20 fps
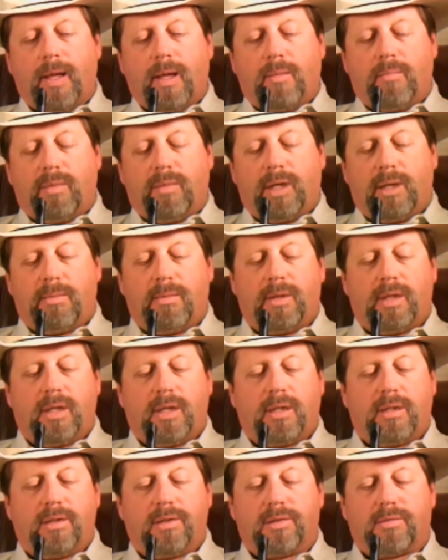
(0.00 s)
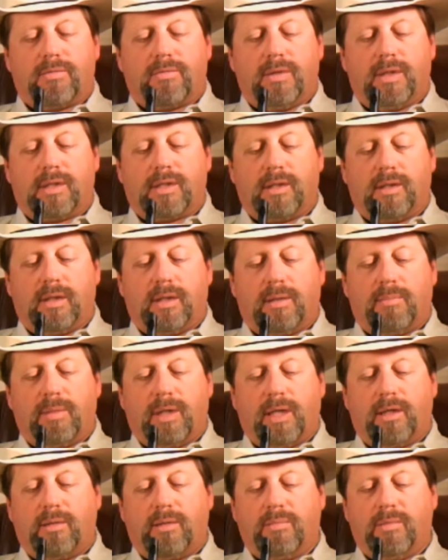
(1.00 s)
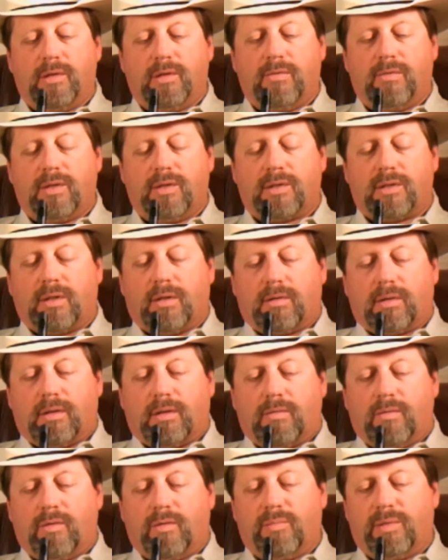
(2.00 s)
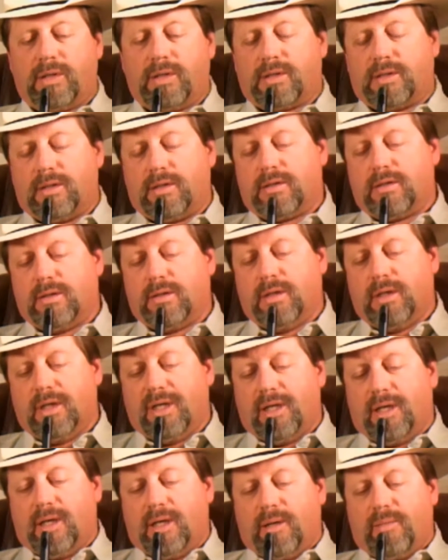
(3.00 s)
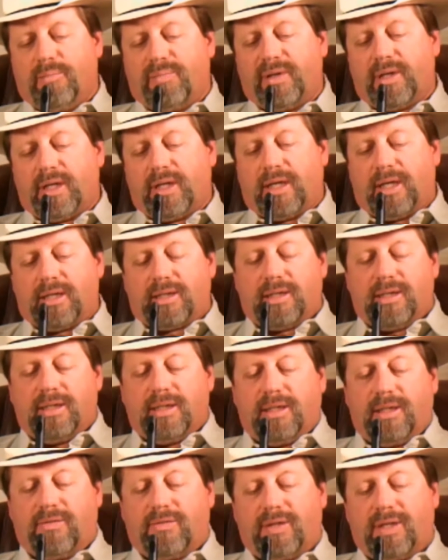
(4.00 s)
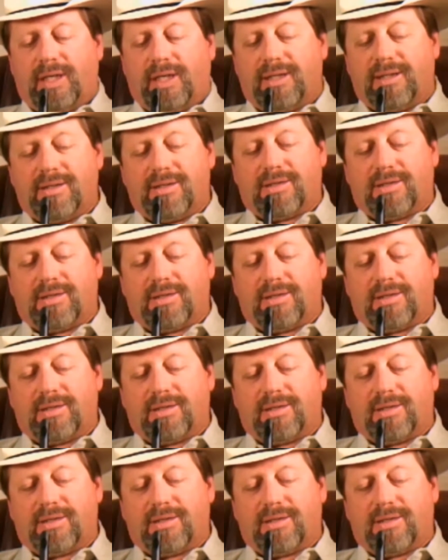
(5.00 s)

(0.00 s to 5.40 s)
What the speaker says: Maybe they just recently made the move to start their own business. But if they just